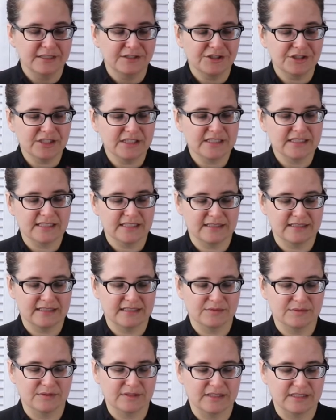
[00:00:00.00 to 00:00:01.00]
Just got
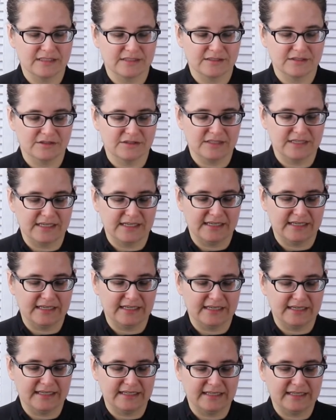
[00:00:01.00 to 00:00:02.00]
this one yesterday
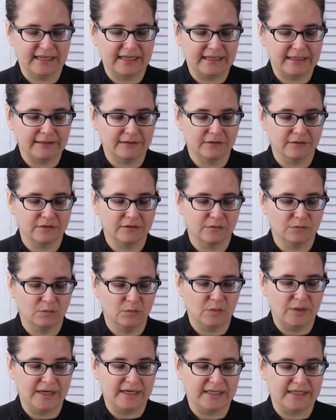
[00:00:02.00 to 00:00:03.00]
and I can't
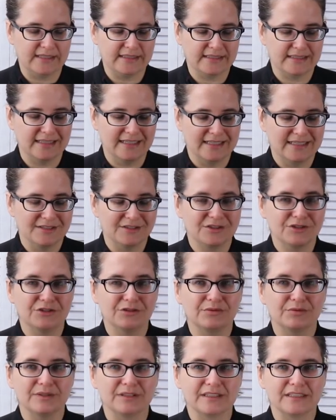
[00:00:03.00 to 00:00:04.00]
wait
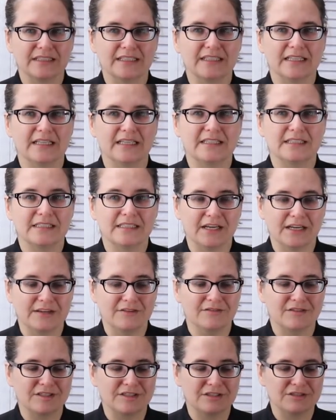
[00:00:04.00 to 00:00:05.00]
to really
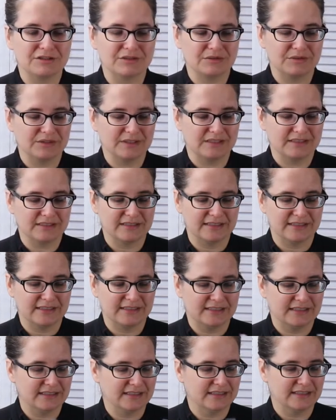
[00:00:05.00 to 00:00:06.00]
dive into it.
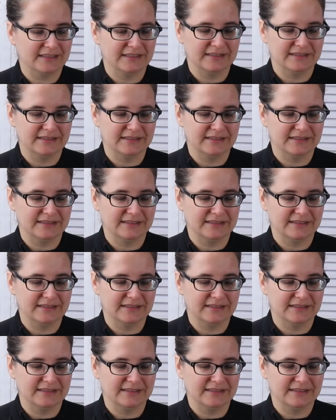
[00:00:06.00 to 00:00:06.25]
Like,